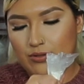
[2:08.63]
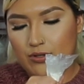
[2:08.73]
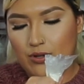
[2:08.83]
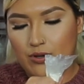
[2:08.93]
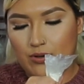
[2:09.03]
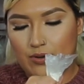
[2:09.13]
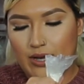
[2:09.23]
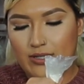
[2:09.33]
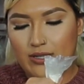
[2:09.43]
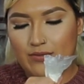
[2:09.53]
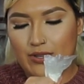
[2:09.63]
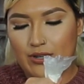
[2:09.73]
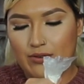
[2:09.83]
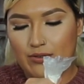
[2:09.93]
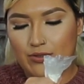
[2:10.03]
So I seen a
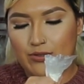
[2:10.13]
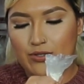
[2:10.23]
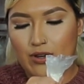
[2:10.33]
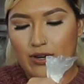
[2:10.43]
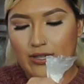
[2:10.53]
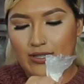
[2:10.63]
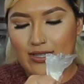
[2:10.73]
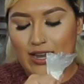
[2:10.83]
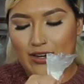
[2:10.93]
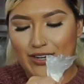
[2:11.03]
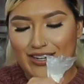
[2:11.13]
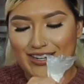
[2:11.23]
video. You start in the center.